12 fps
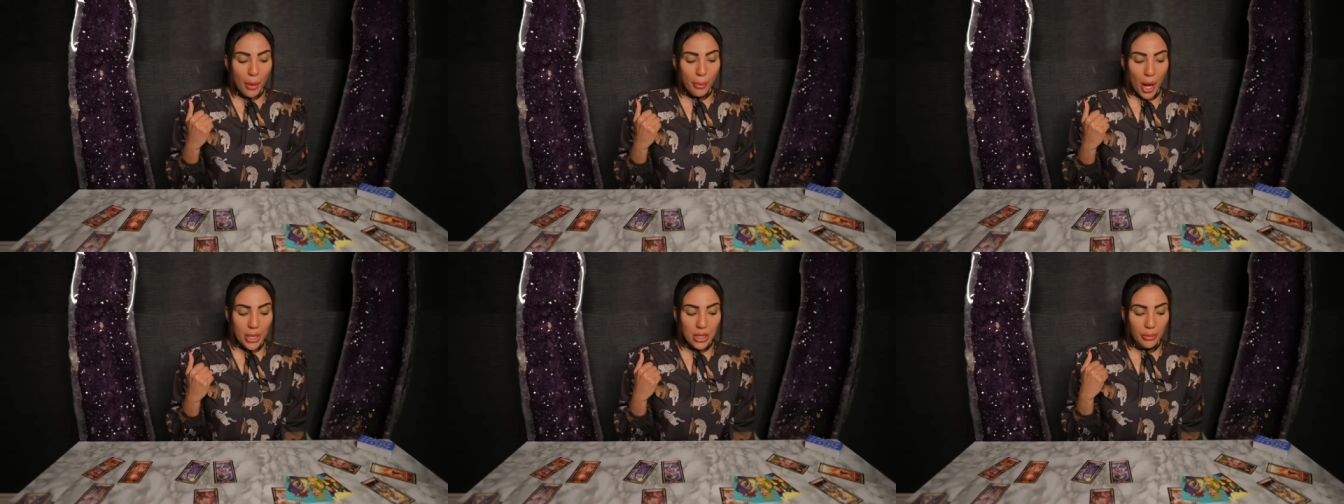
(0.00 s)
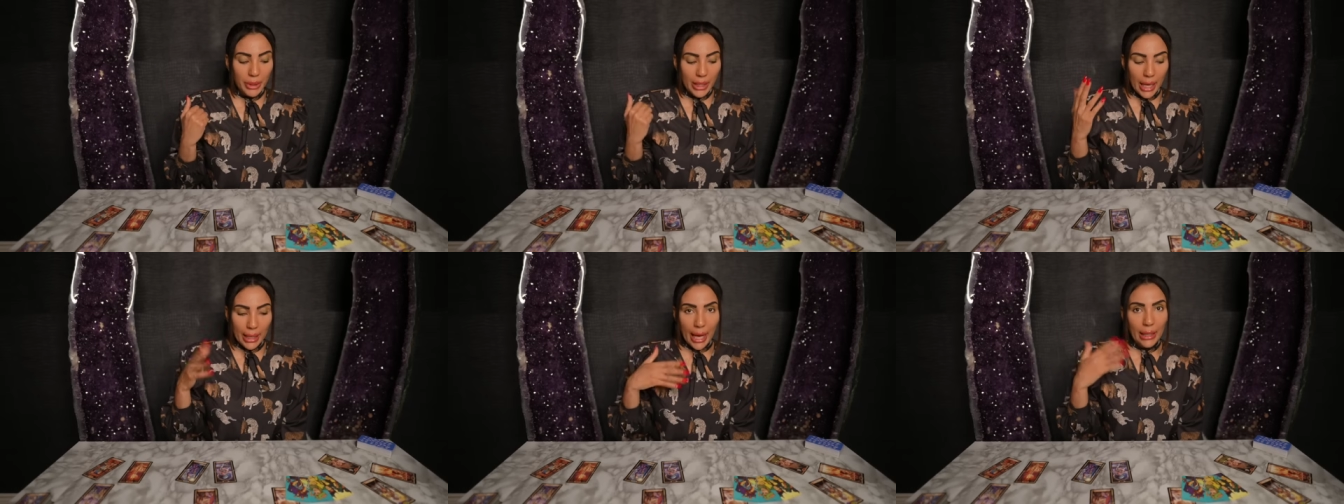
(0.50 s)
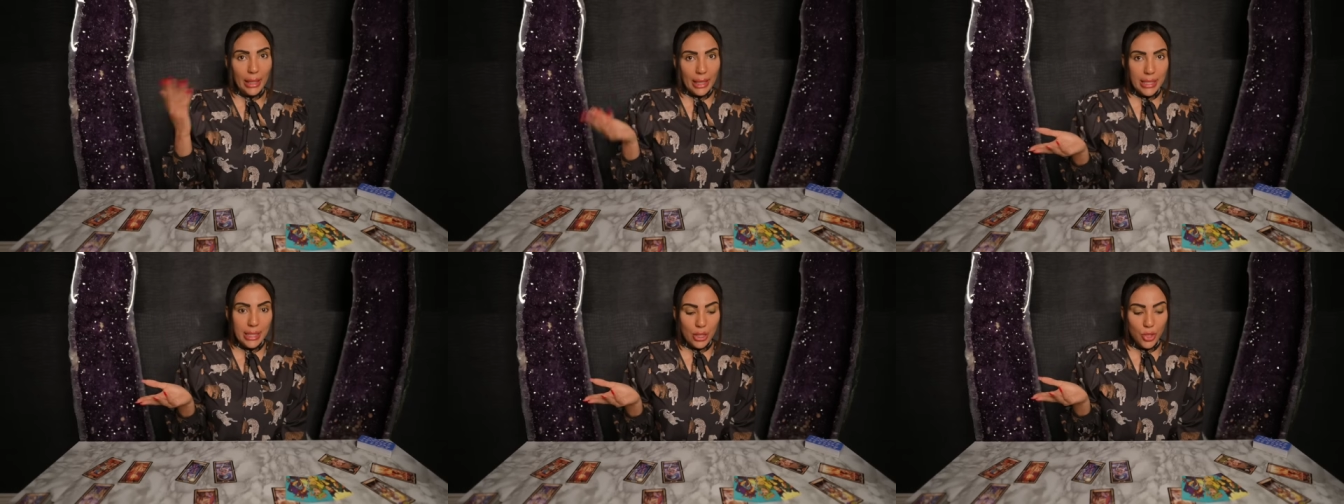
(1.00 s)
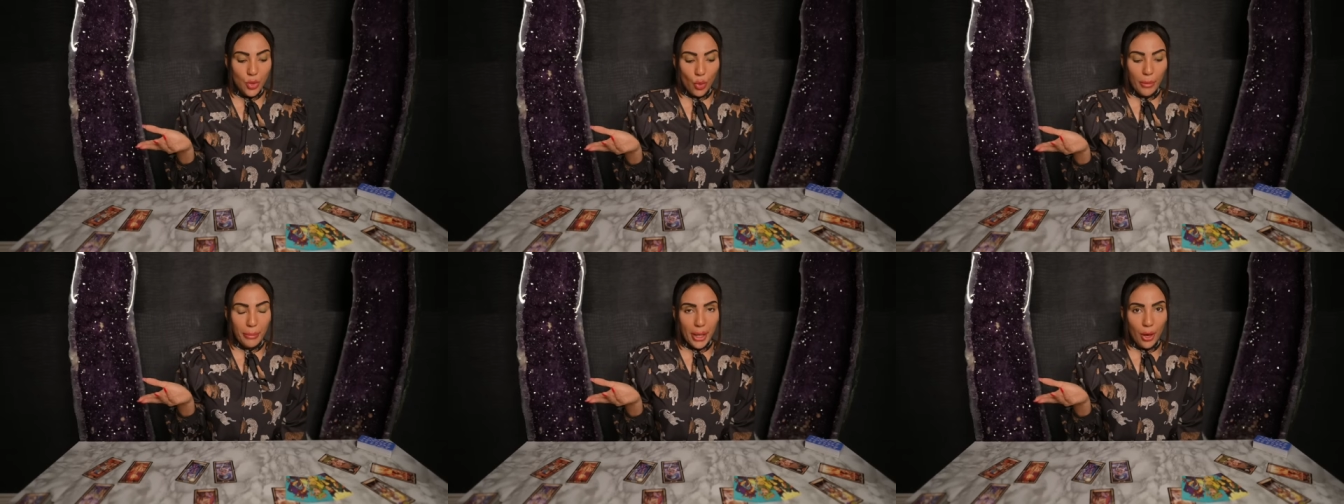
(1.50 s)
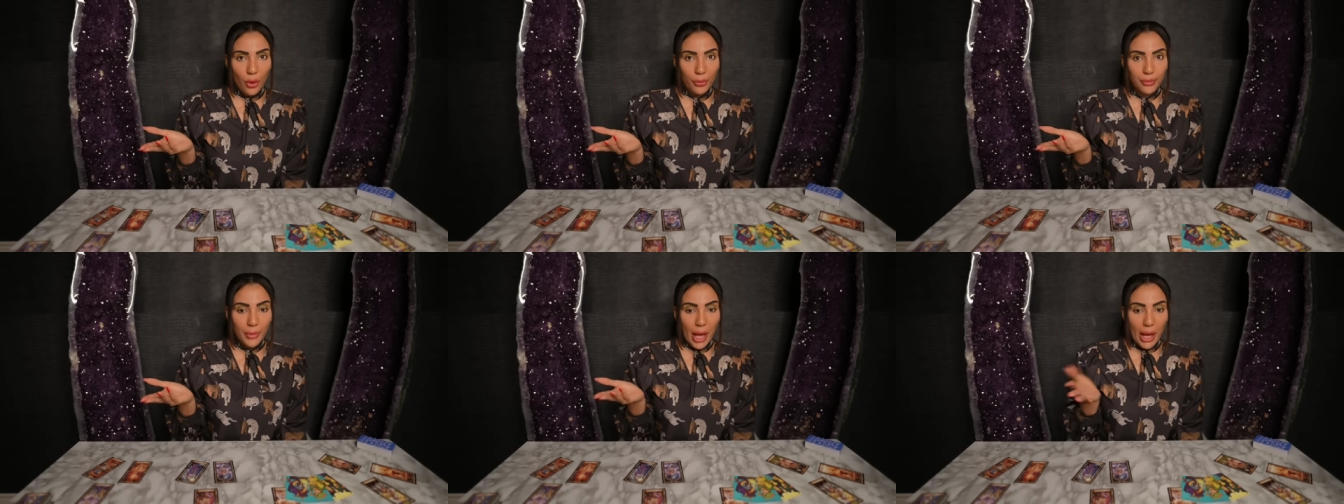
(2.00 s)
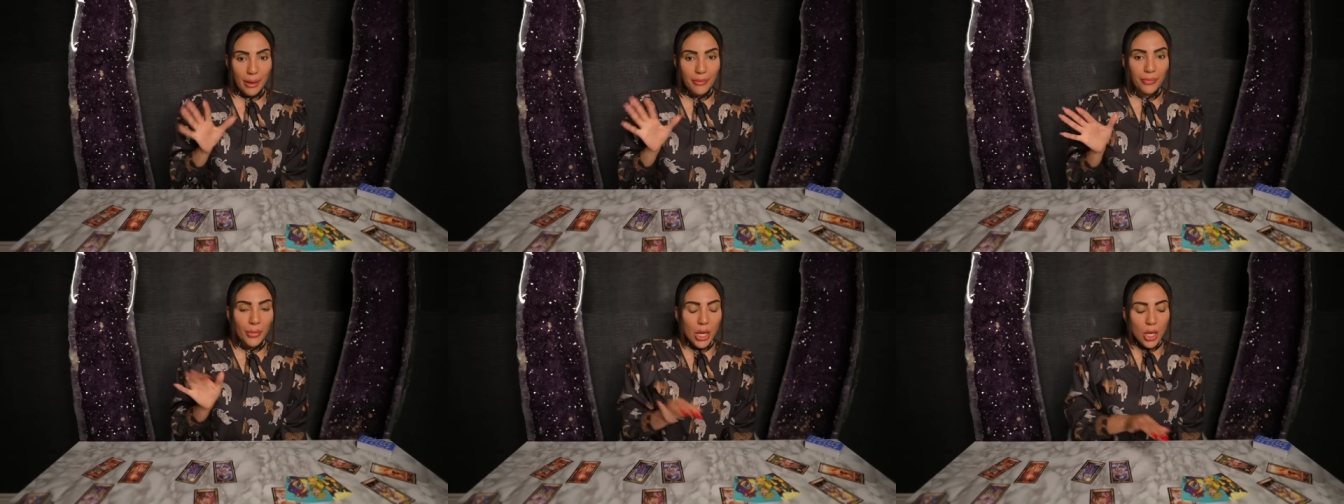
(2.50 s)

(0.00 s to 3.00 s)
possibly, again, like I said, a Scorpio, okay?